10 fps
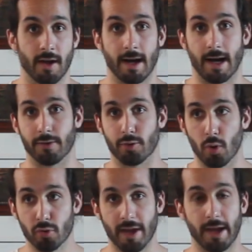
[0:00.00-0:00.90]
and those
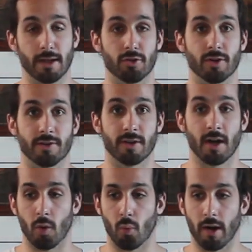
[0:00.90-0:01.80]
energies
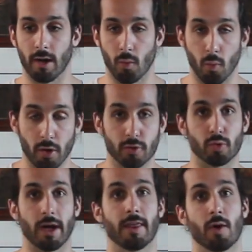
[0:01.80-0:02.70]
will work
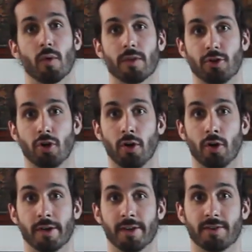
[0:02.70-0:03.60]
together with each other
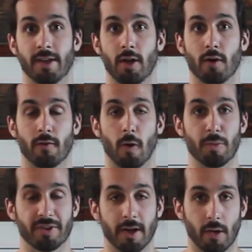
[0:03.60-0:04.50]
instead of
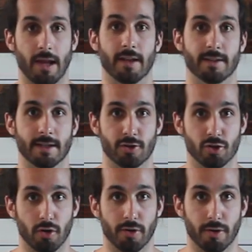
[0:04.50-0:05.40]
obstaculating each
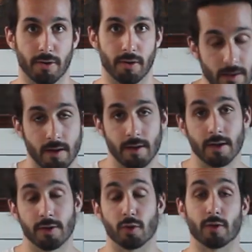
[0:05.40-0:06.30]
other.
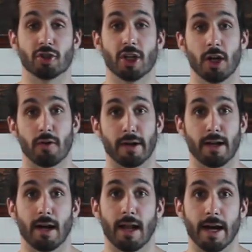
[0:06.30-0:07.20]
So, in general, in our
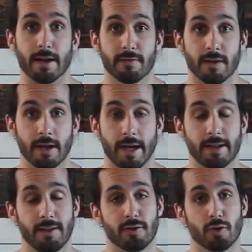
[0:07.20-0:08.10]
life, it is
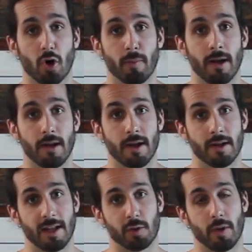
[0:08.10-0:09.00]
normal that
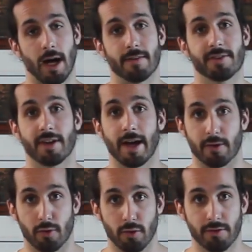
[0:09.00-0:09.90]
we have
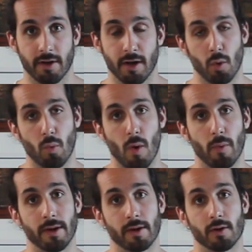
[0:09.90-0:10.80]
cycles where
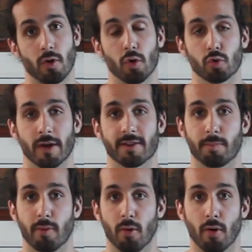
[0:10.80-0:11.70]
we go to
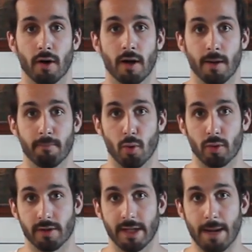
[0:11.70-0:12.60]
explore more in
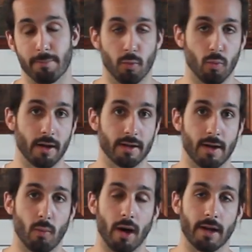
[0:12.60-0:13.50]
depth one
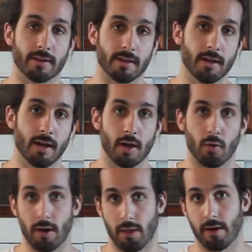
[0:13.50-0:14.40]
quality rather
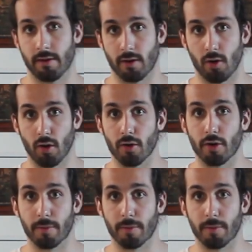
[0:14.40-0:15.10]
than the other.